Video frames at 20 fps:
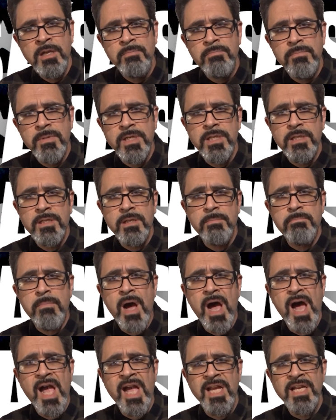Men in the
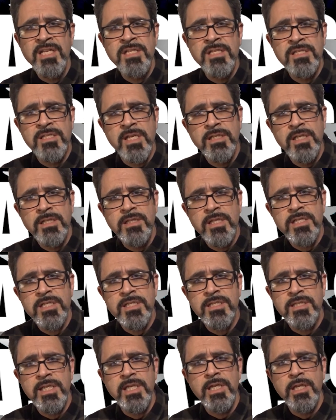mines and in the
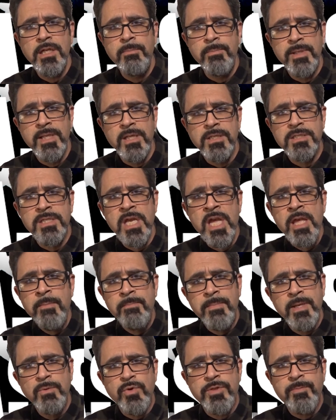steel mills.
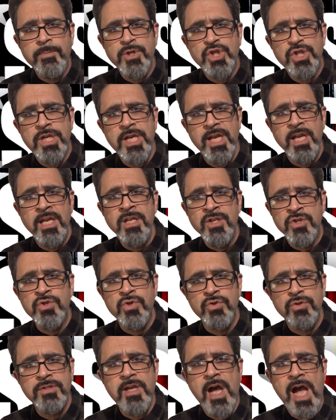Men with machines
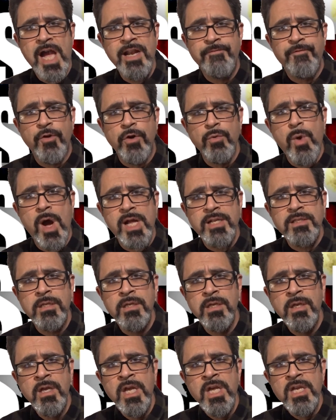who died for what?
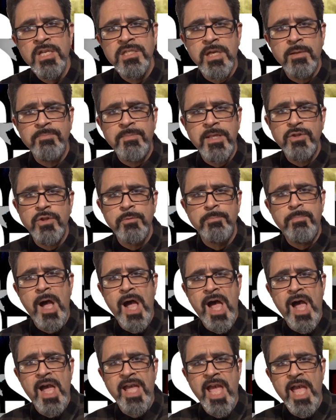Something to
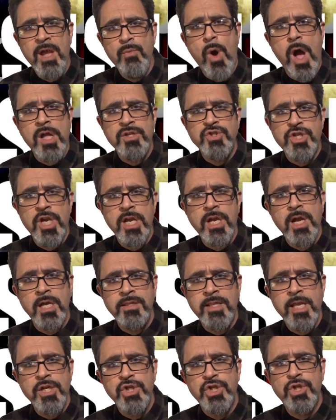buy, a watch, a
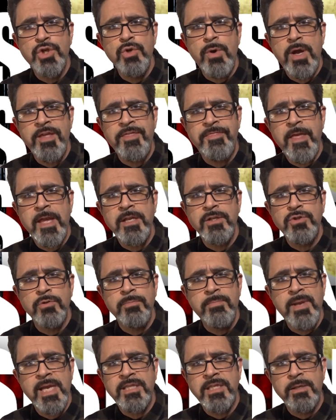gun, a shoe, a thing to
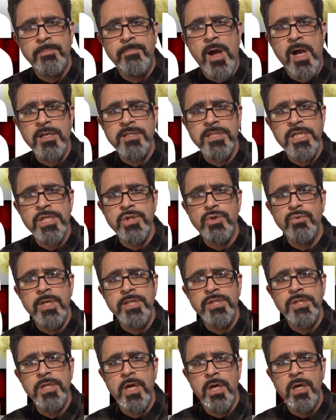make the bosses
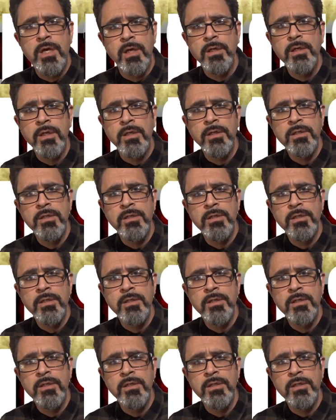richer.